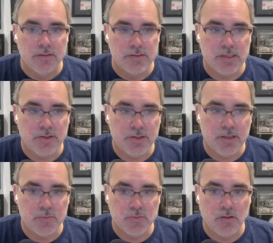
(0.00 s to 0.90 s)
the Zelda
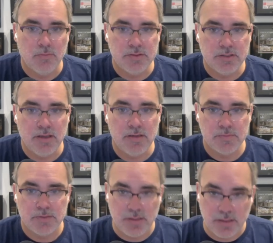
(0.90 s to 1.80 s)
games were always
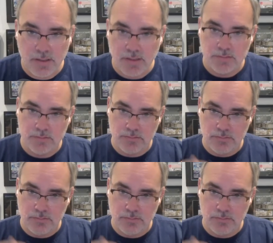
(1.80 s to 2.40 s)
games that had